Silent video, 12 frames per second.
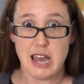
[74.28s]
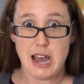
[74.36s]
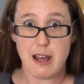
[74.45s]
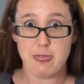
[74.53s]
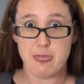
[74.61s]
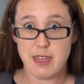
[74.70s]

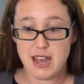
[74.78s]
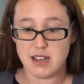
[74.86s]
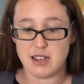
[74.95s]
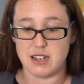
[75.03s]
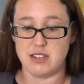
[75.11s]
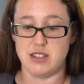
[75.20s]
And
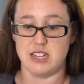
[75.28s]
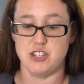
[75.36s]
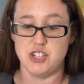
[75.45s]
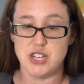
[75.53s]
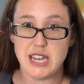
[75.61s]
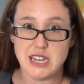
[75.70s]
that
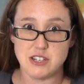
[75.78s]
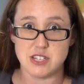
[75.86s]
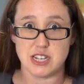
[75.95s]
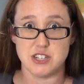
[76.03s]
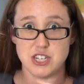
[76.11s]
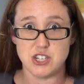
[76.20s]
change has
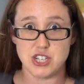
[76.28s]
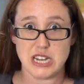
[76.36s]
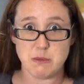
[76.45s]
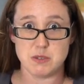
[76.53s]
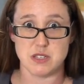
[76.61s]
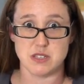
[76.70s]
actually
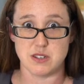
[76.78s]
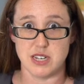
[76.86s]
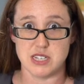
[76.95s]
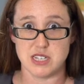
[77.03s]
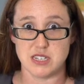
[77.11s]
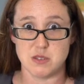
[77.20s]
shaped
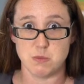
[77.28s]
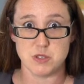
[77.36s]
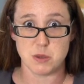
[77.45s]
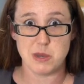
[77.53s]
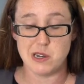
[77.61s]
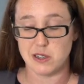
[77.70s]
societies. And so
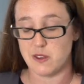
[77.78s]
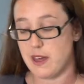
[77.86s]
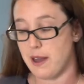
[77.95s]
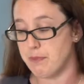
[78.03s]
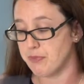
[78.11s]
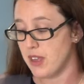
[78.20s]
we look at
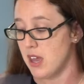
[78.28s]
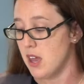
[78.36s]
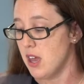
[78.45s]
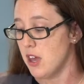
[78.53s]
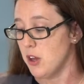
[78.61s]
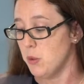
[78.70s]
that.
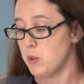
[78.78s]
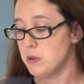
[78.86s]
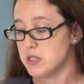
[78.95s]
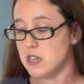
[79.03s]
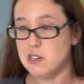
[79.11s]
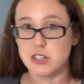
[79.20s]
We
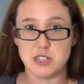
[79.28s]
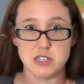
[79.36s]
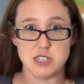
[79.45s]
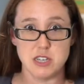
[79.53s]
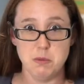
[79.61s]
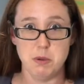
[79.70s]
also look at
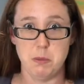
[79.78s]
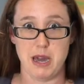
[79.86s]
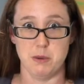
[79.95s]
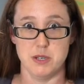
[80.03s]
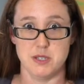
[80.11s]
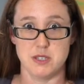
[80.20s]

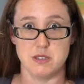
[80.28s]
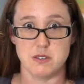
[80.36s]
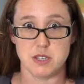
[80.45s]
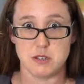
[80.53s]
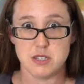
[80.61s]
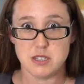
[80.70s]
superpowers.
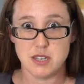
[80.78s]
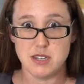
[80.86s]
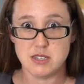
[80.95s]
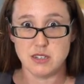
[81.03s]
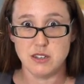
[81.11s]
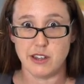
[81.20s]
So
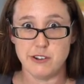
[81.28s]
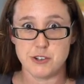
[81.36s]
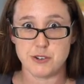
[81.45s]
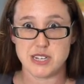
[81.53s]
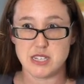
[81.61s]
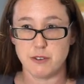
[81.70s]
certain
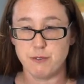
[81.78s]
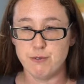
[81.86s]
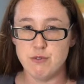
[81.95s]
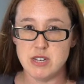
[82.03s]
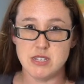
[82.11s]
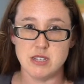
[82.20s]
countries have
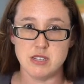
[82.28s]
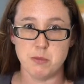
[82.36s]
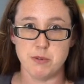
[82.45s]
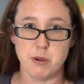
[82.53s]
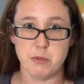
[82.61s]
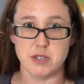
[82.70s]
risen to
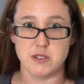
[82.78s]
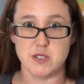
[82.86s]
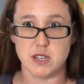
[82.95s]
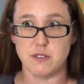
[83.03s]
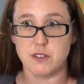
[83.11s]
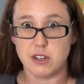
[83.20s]
prominence
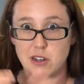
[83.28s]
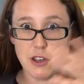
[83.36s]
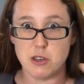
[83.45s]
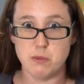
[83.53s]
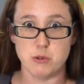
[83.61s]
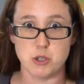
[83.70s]
in the
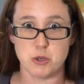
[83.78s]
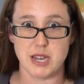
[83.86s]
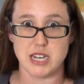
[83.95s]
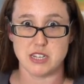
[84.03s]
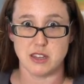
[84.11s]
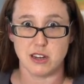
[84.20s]
global
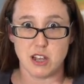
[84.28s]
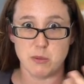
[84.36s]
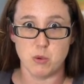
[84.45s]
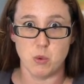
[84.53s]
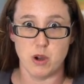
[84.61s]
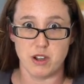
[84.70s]
trade and the global
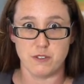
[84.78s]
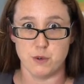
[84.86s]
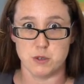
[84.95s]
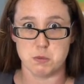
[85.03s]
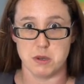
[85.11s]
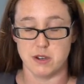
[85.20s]

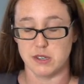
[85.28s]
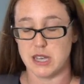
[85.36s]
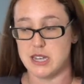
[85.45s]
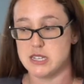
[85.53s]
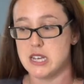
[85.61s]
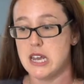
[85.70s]
workforce market.